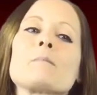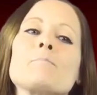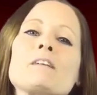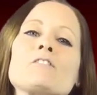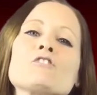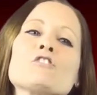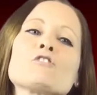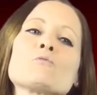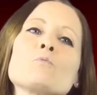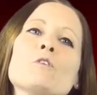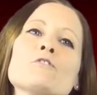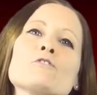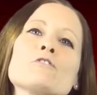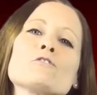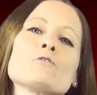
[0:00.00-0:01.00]
but just
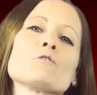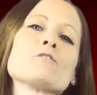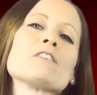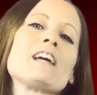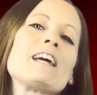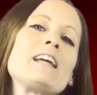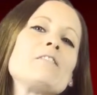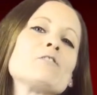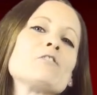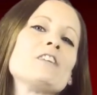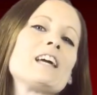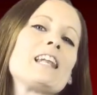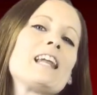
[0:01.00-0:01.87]
wants to sort of get into the